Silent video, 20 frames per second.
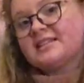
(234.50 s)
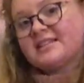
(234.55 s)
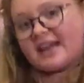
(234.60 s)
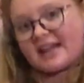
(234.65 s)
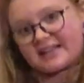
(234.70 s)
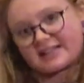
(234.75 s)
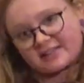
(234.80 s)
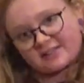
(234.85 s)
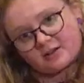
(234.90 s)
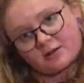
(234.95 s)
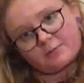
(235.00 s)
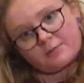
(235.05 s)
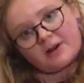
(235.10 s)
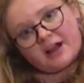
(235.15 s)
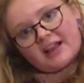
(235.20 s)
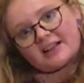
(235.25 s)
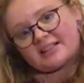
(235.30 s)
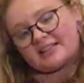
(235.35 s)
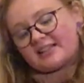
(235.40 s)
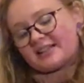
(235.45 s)
Takes a lot of
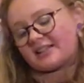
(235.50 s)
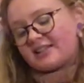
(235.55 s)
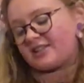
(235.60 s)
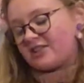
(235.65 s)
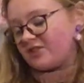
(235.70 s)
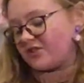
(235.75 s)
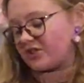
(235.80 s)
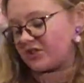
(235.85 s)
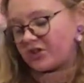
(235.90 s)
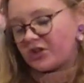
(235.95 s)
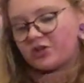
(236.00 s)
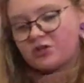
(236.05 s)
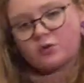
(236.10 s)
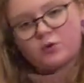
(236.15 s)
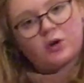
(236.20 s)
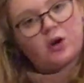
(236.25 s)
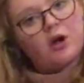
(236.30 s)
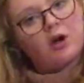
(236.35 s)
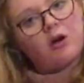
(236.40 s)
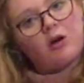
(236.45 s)
practice. You just got to
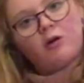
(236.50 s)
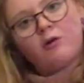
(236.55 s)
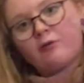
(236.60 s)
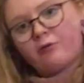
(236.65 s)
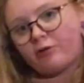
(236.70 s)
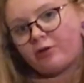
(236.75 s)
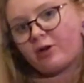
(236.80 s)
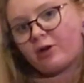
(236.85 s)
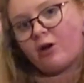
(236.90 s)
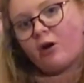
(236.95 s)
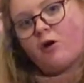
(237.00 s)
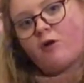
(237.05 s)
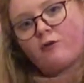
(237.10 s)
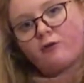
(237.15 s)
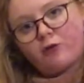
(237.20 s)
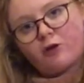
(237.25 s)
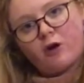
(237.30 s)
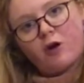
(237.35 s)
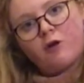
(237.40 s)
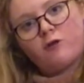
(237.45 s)
do it over and
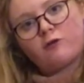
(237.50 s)
over and